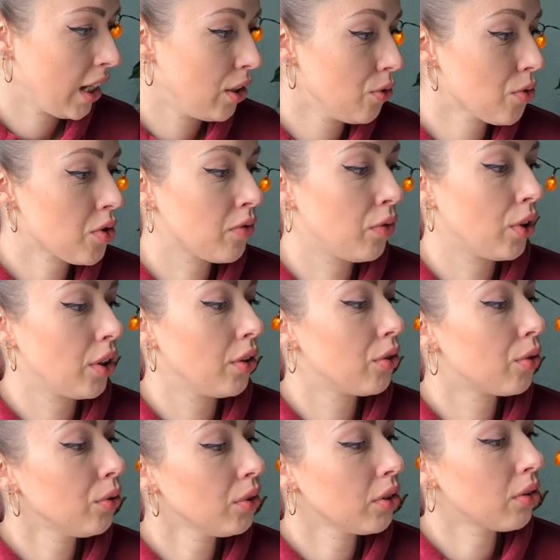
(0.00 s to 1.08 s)
used for
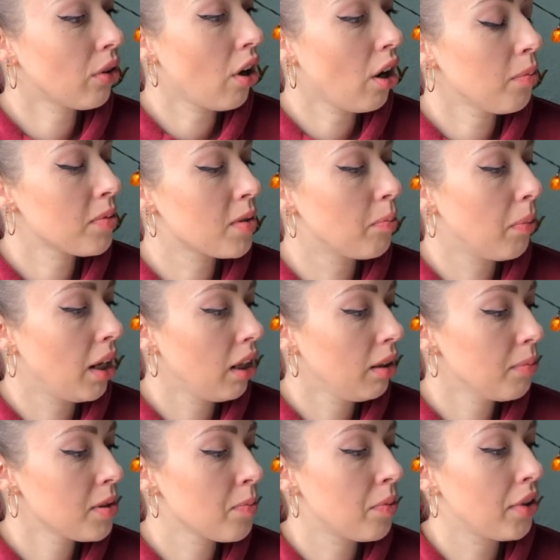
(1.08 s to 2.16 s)
root crops,
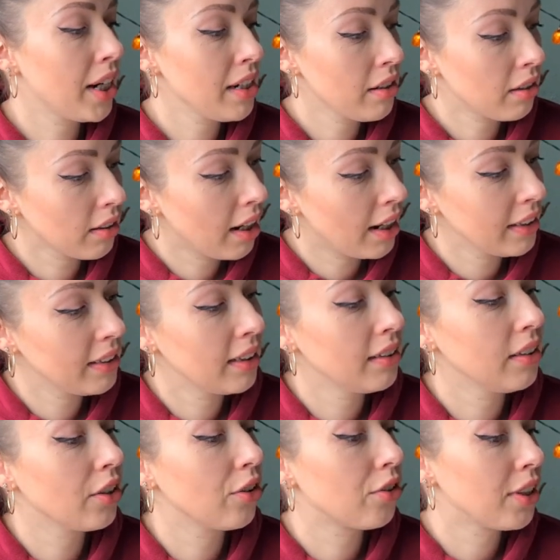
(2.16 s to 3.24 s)
bulbs, perennial
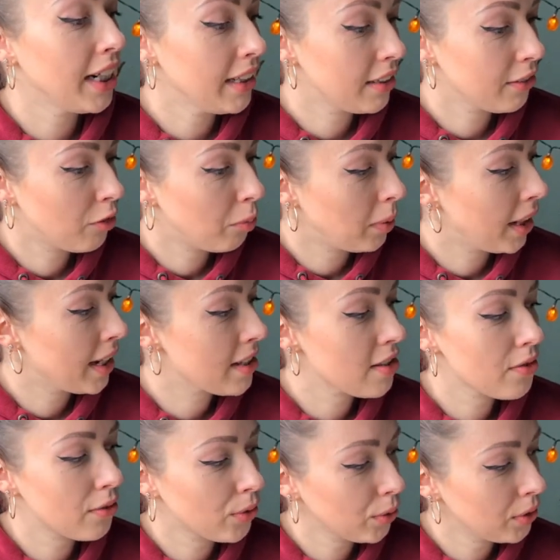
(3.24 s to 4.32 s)
garden, decorative
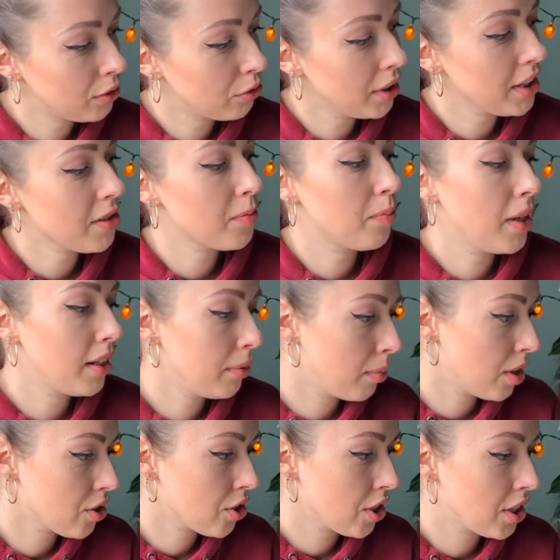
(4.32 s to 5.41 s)
plants, fruit trees, berry
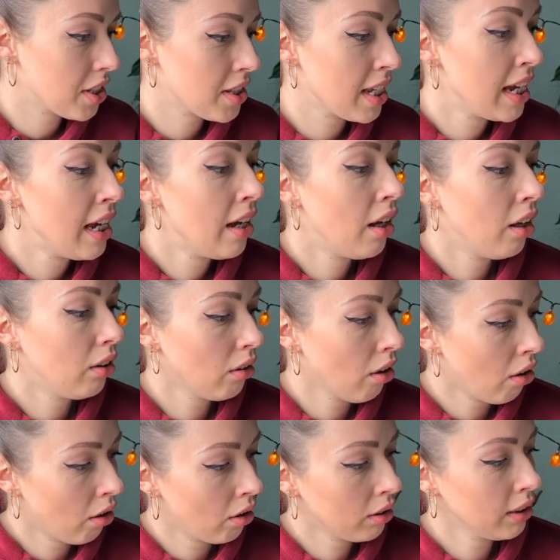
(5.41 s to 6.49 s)
bushes,
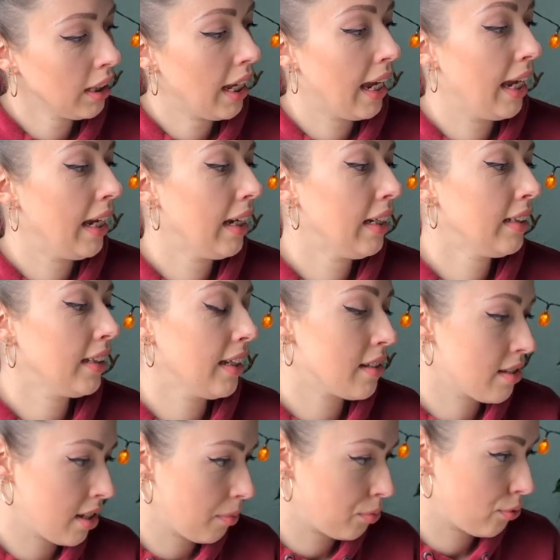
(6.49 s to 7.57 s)
lawn, and
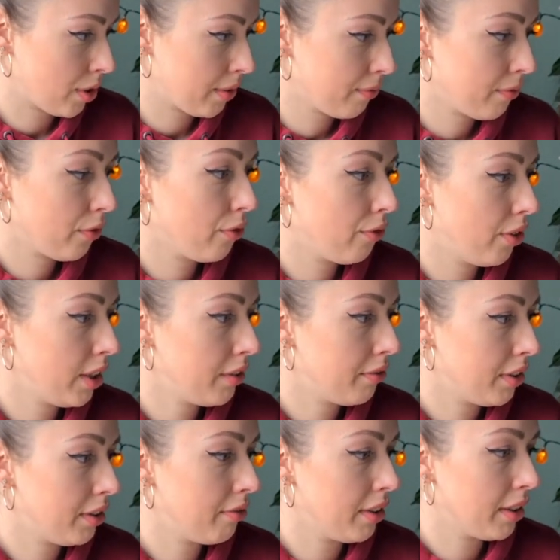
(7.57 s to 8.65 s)
etc. Very,
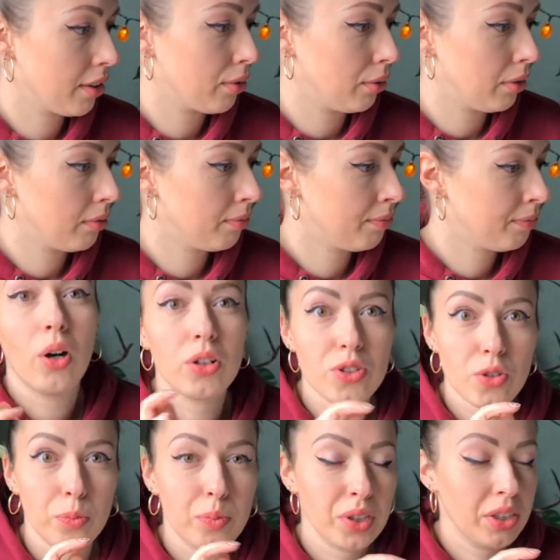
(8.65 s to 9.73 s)
very, very cool.
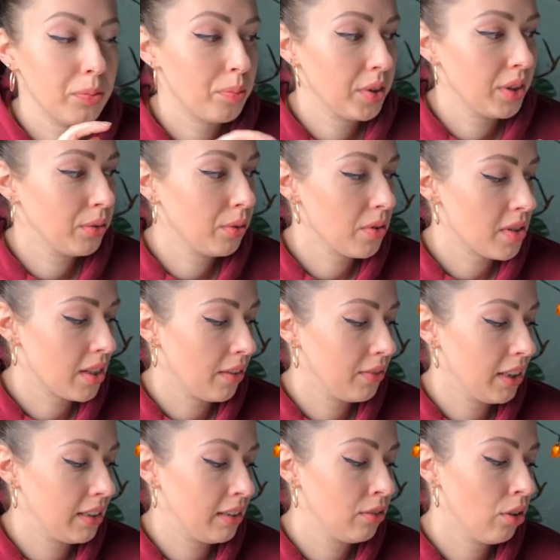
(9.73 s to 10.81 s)
Also pretty, pretty cool stuff
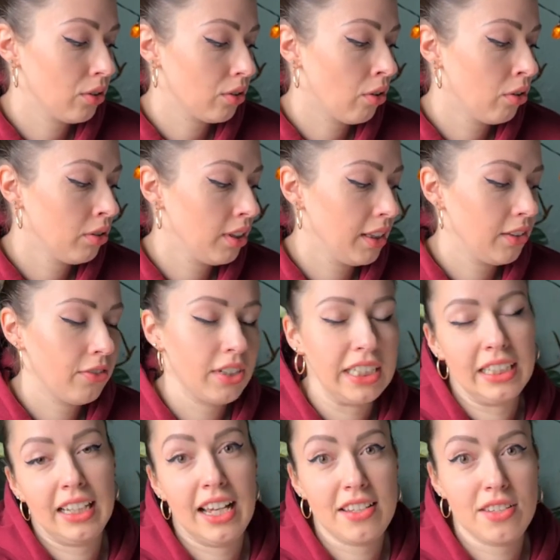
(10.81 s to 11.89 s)
that not only it
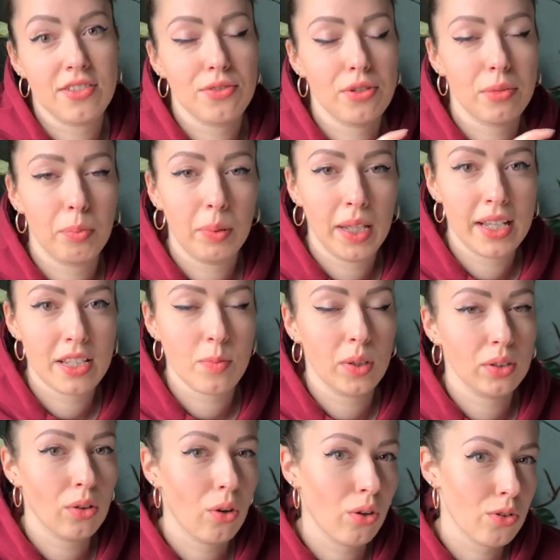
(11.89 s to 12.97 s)
fertilizes your plants,
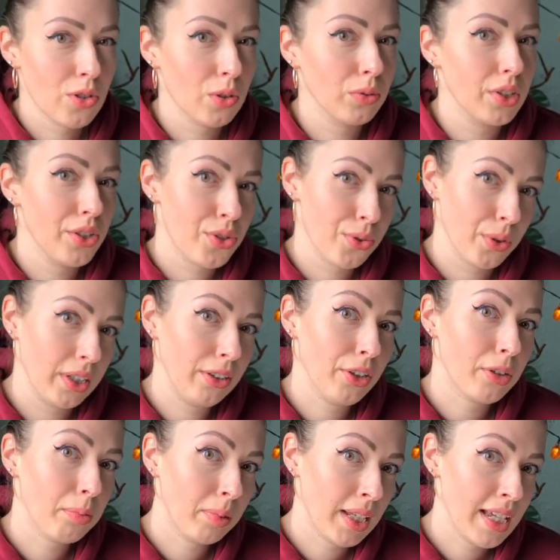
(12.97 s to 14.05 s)
but also the soil
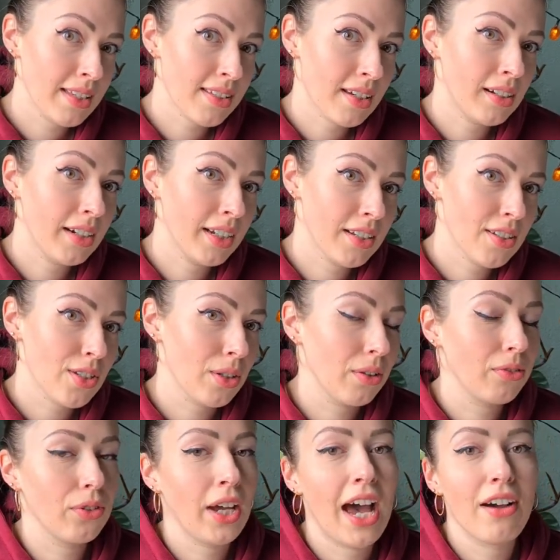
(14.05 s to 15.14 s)
your plants are in. So
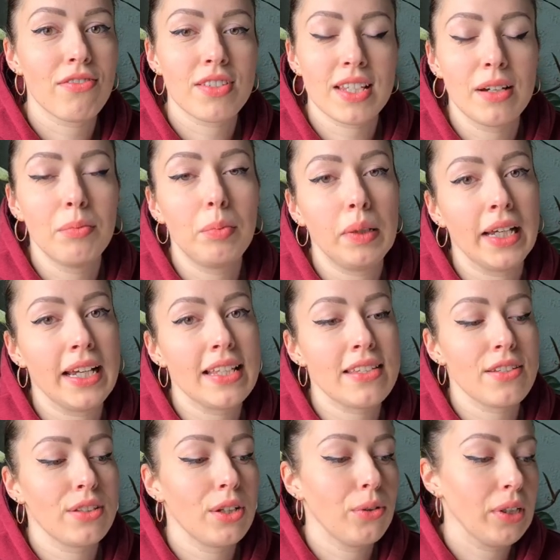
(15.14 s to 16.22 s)
if you have some
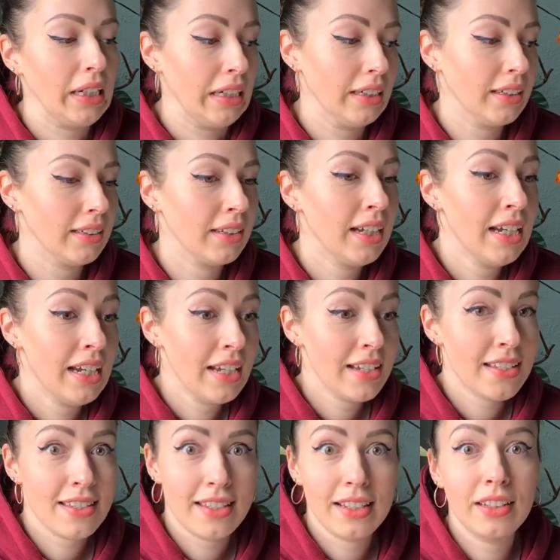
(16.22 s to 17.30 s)
plants, you know, in
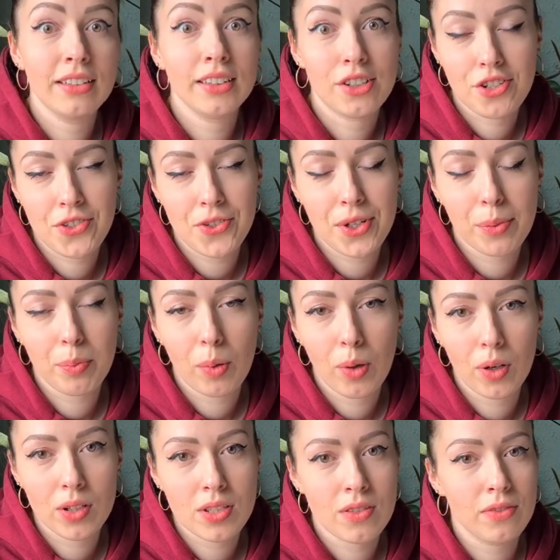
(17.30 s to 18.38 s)
still nursery
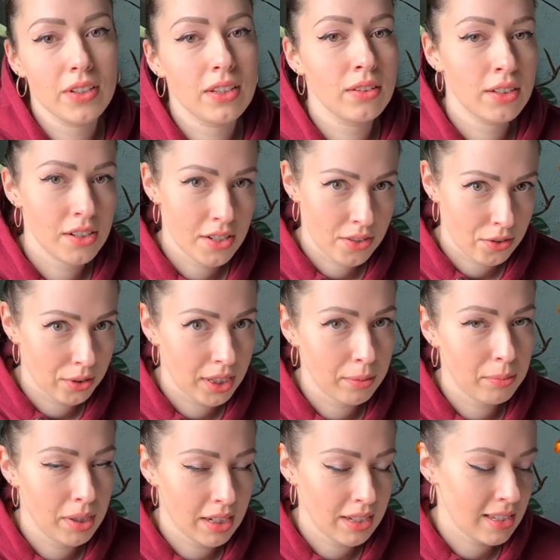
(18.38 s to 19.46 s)
pots with nursery
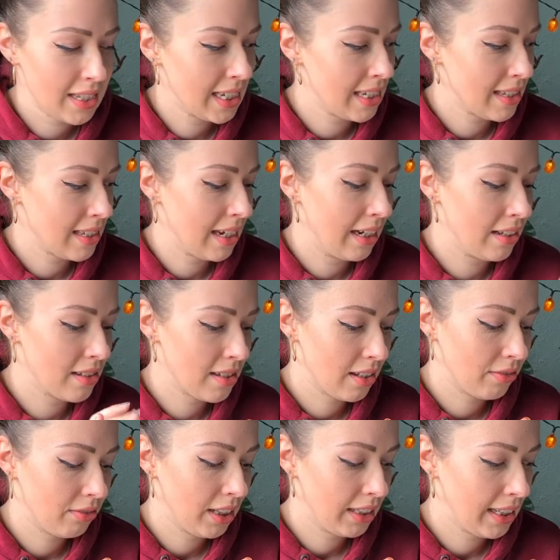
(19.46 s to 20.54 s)
mixes and
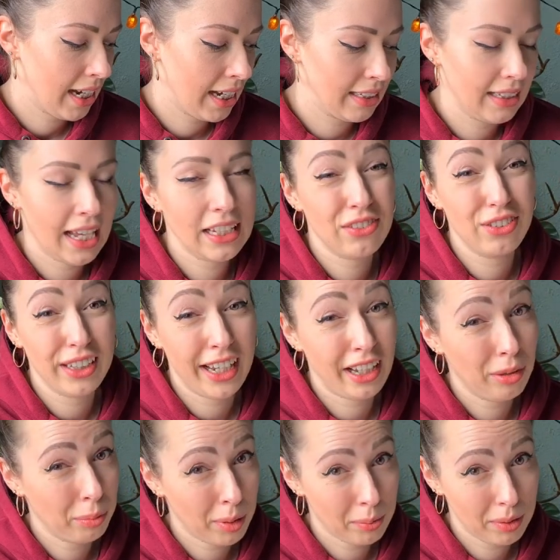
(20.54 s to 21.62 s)
stuff like that, that will
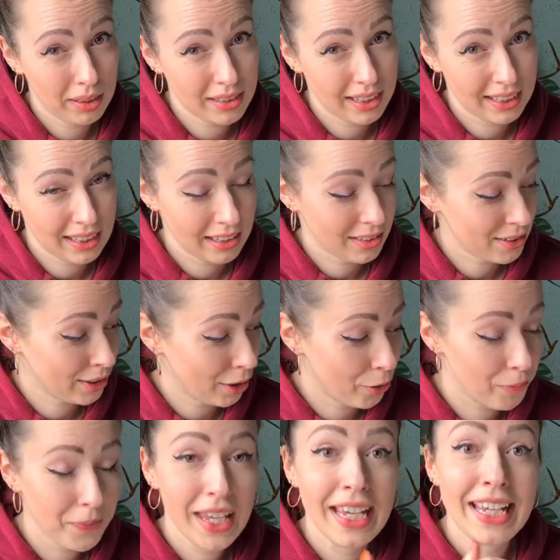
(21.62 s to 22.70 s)
help a bit, I think.
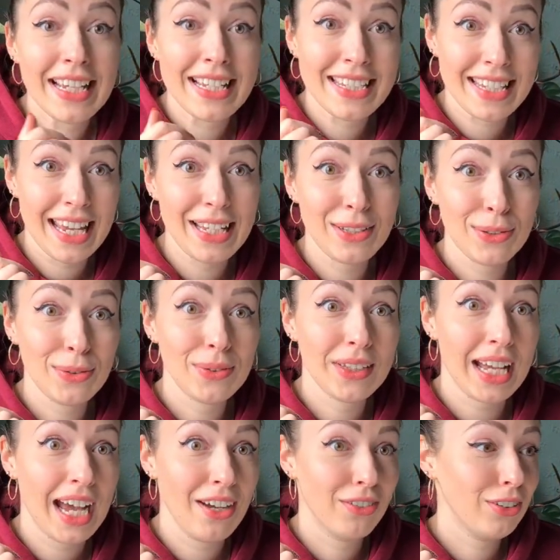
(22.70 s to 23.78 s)
So stay
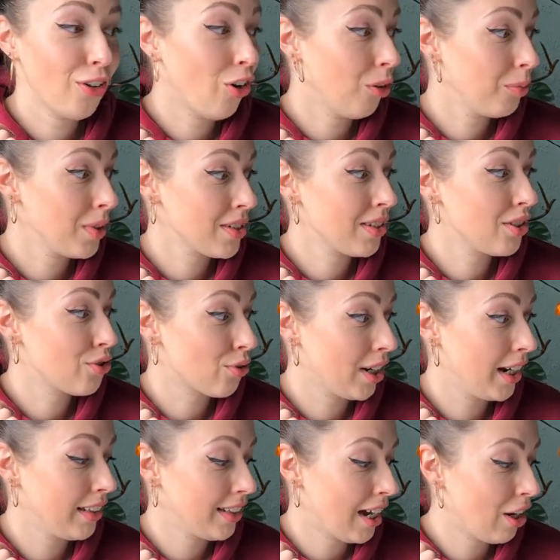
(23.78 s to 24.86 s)
tuned. I will obviously
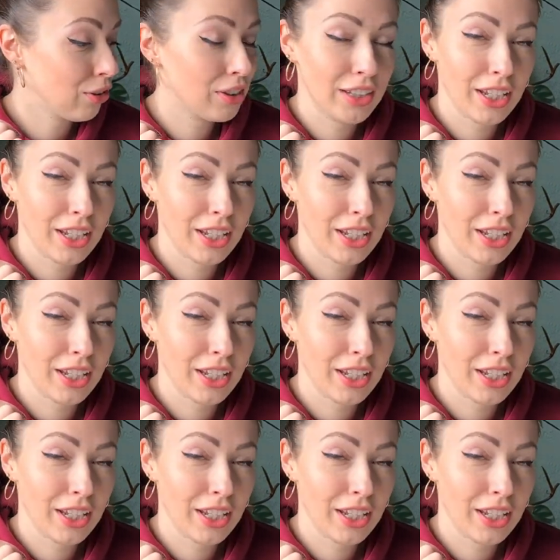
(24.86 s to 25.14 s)
try it out.